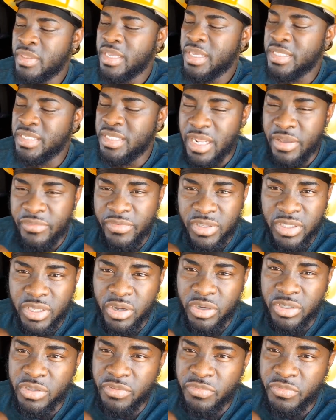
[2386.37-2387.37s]
is eleven
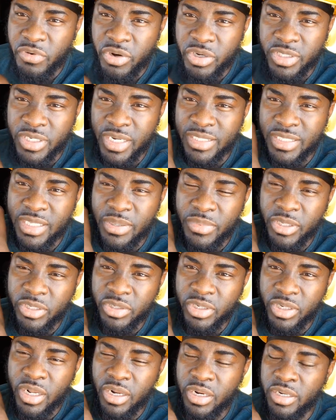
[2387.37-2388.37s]
thousand four hundred and seventy
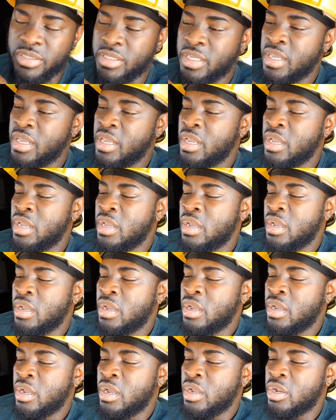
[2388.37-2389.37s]
three dollars.
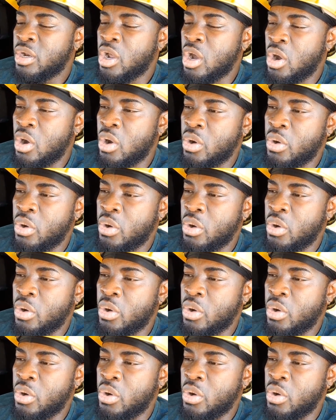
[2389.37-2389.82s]
Now